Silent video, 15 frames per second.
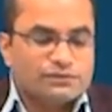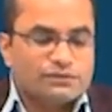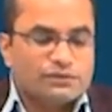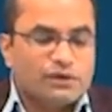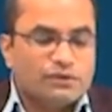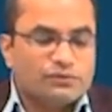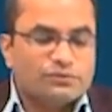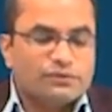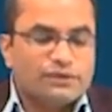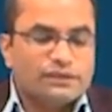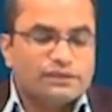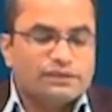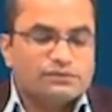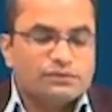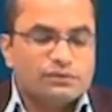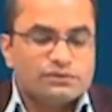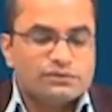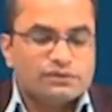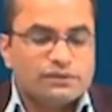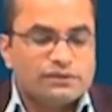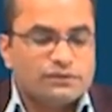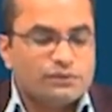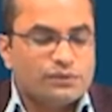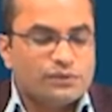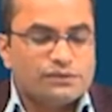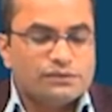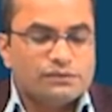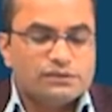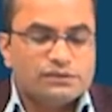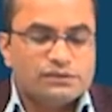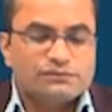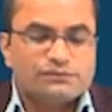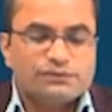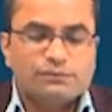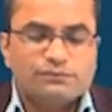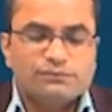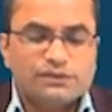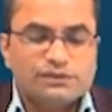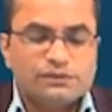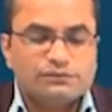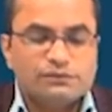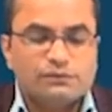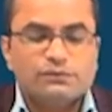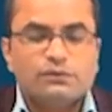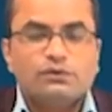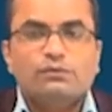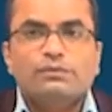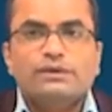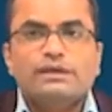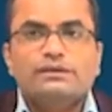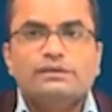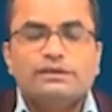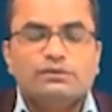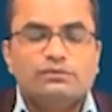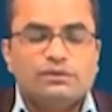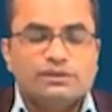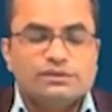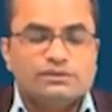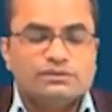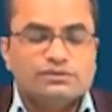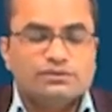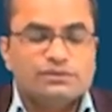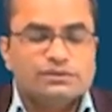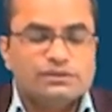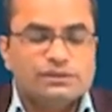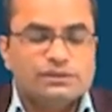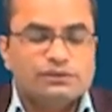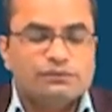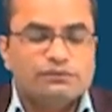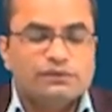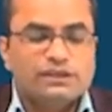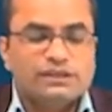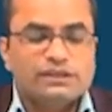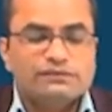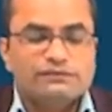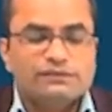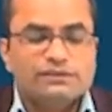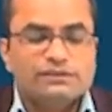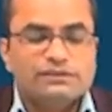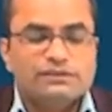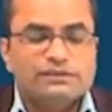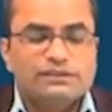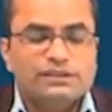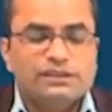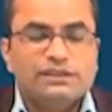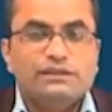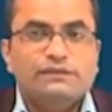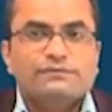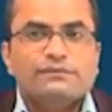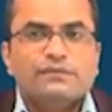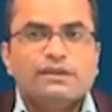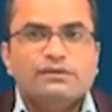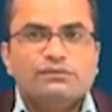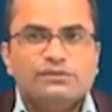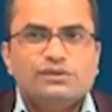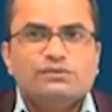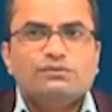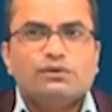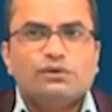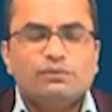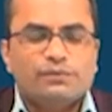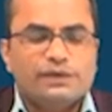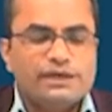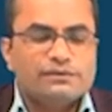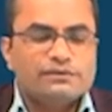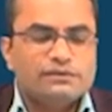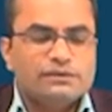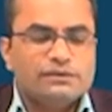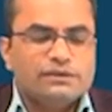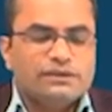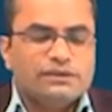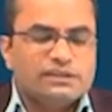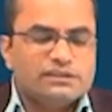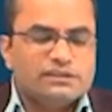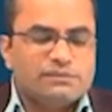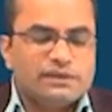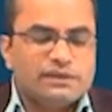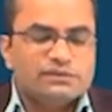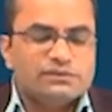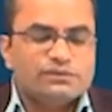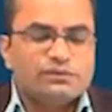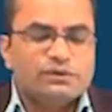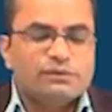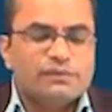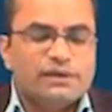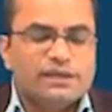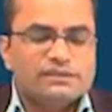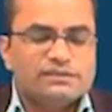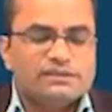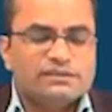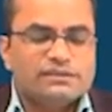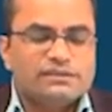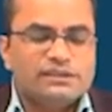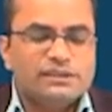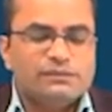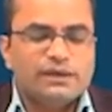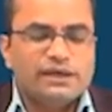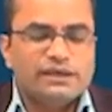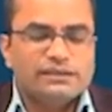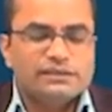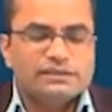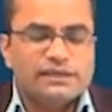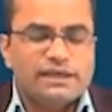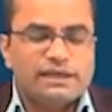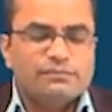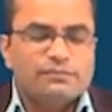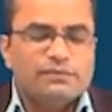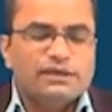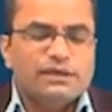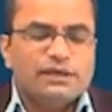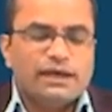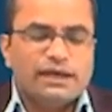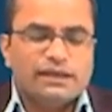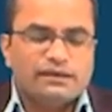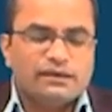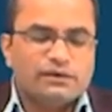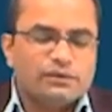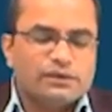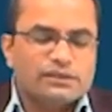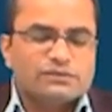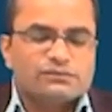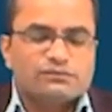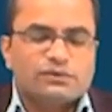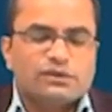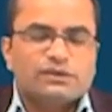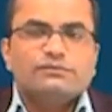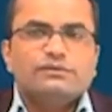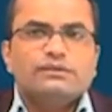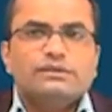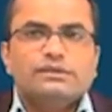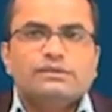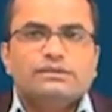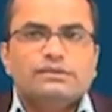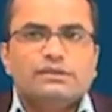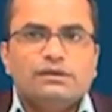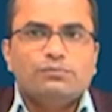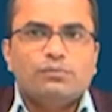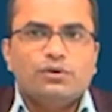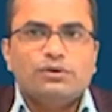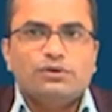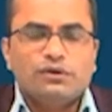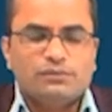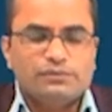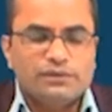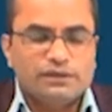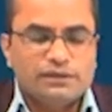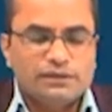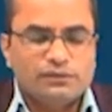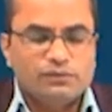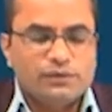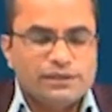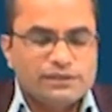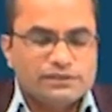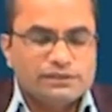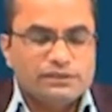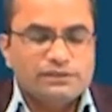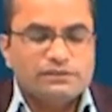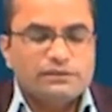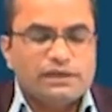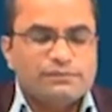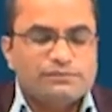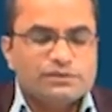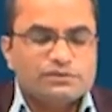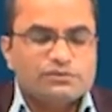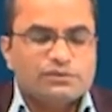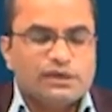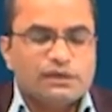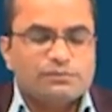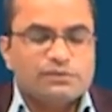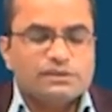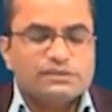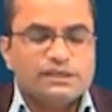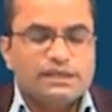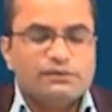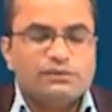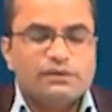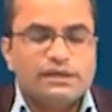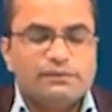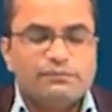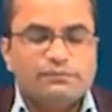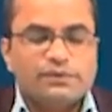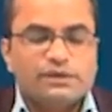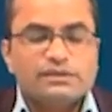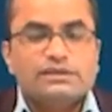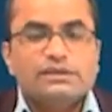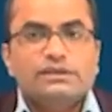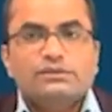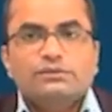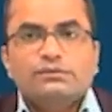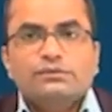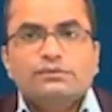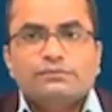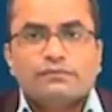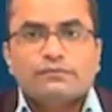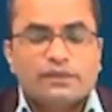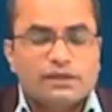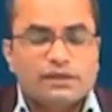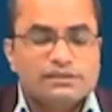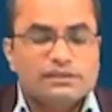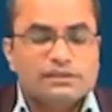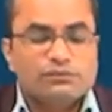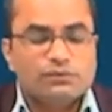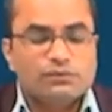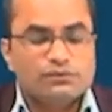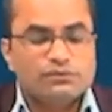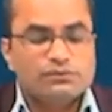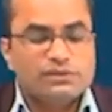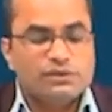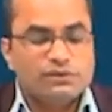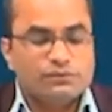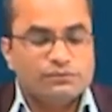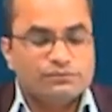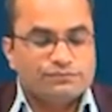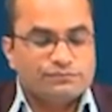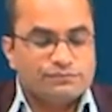So, how to get this auxiliary equation this is from just from the operator equation. So, instead of working with this d which were operator, it is better to replace this d by this m and now let us work with this polynomial equation here m square plus a 1 m plus a 2 is equal to 0.